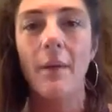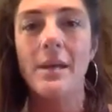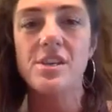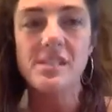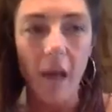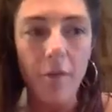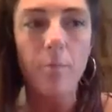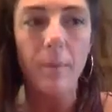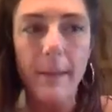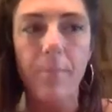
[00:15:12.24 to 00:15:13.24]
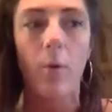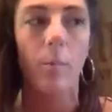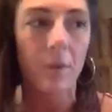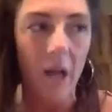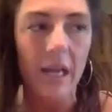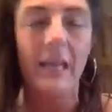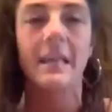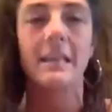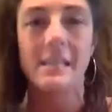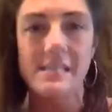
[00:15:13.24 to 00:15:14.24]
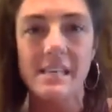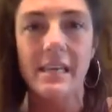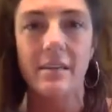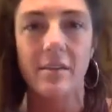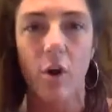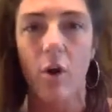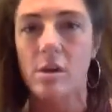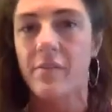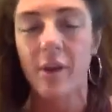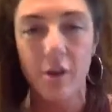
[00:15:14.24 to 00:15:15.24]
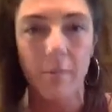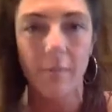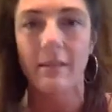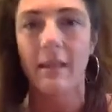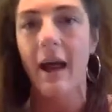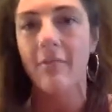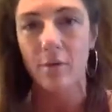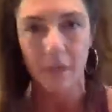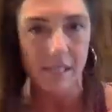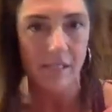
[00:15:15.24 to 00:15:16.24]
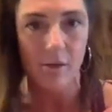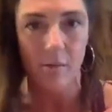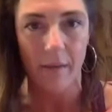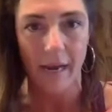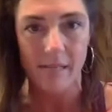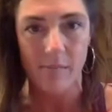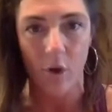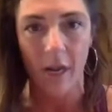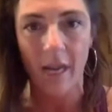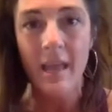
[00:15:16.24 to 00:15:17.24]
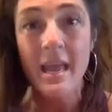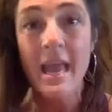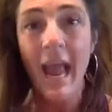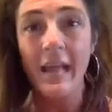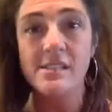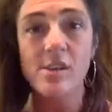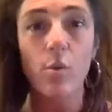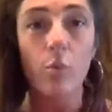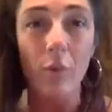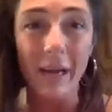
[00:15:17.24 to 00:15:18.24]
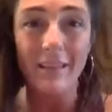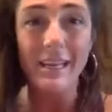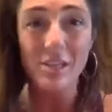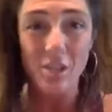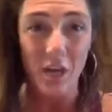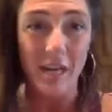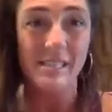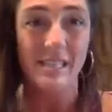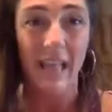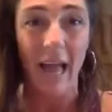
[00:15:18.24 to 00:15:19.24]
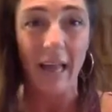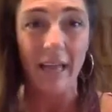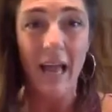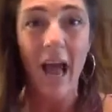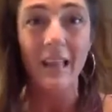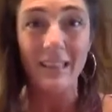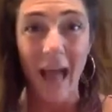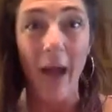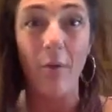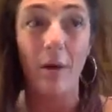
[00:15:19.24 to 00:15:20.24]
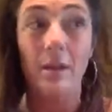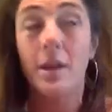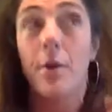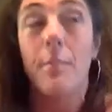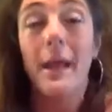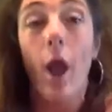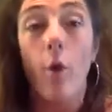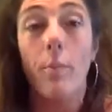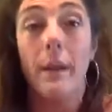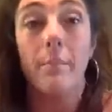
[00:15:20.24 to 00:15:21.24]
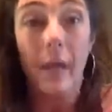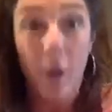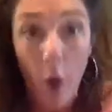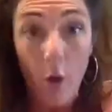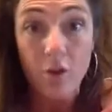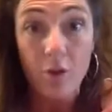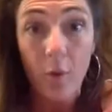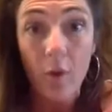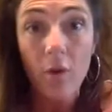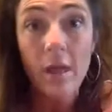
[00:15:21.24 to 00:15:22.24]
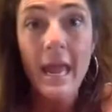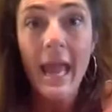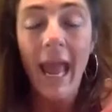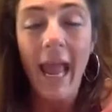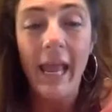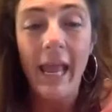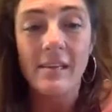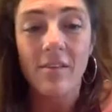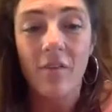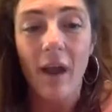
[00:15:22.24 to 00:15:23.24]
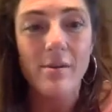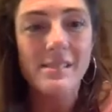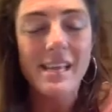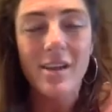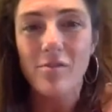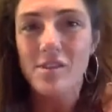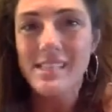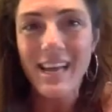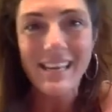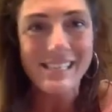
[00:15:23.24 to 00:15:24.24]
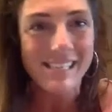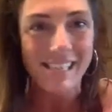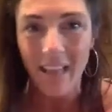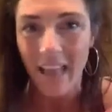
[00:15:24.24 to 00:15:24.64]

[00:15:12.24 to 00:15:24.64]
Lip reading: just other people, plugging in, listening to the calls. If I couldn't be live, I would listen to them the next morning. And so really just like being open, being coachable. And then I would say you just got to sell